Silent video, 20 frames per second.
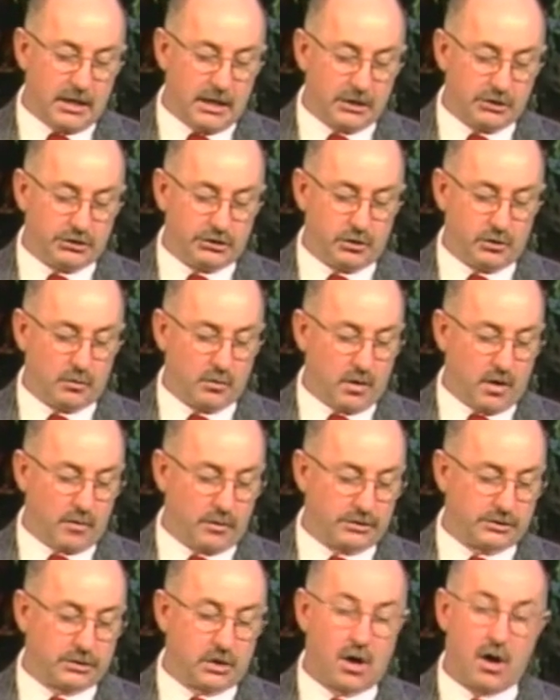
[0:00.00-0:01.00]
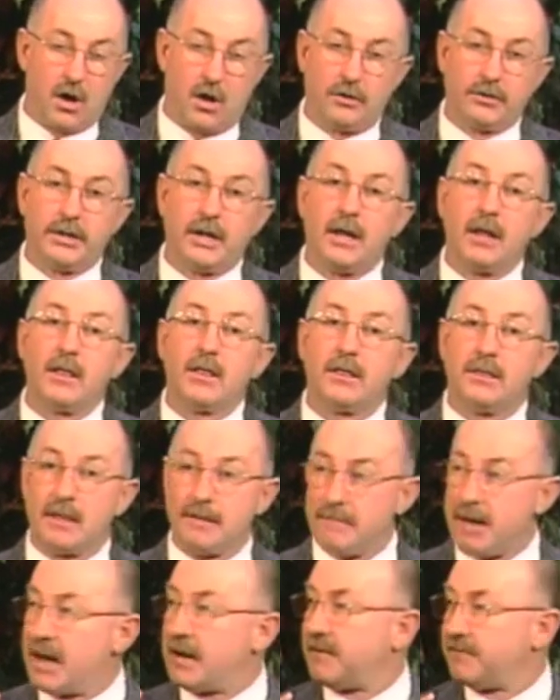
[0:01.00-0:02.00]
issued what was called
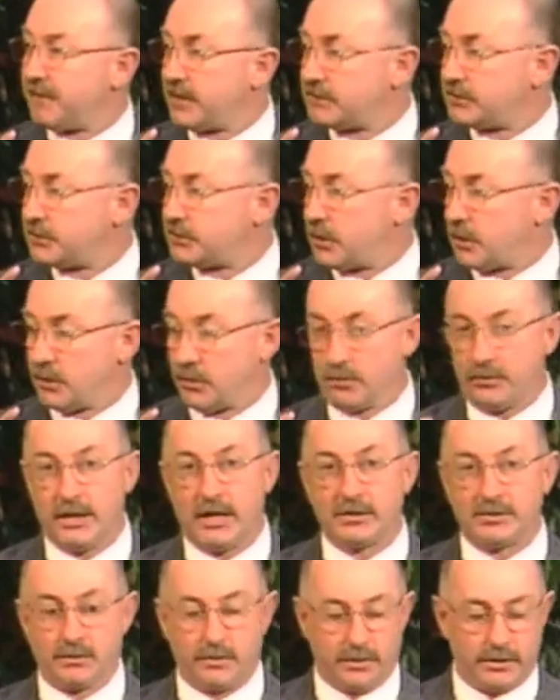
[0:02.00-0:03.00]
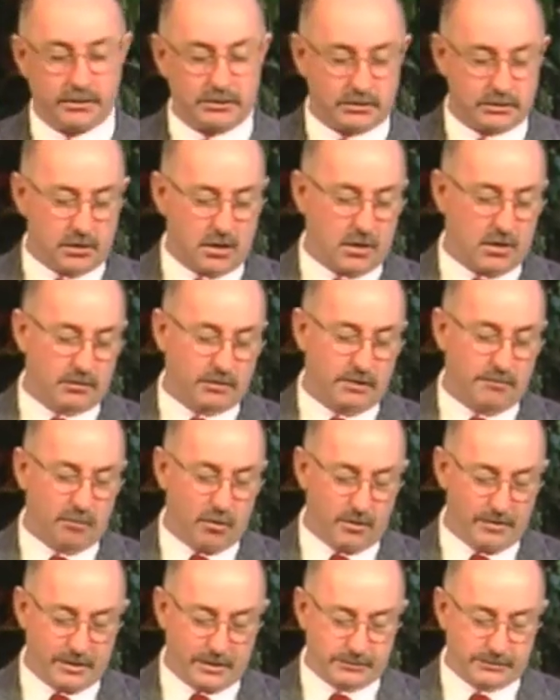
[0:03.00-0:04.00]
the Manifesto. That's what it's called in
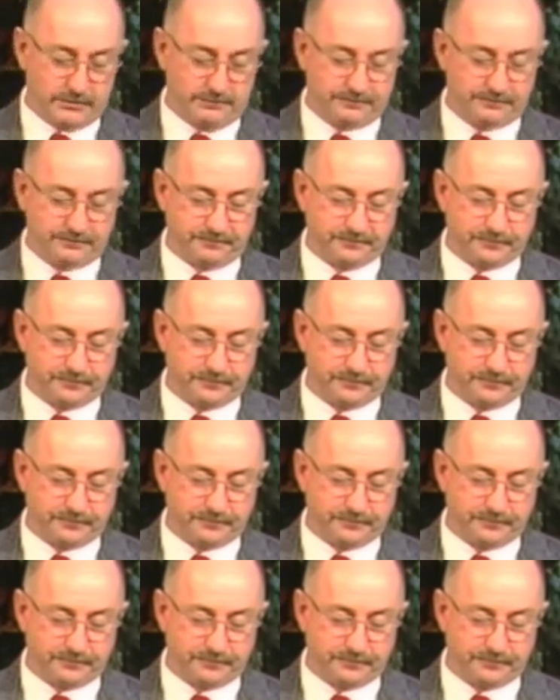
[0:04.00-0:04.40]
Mormonism.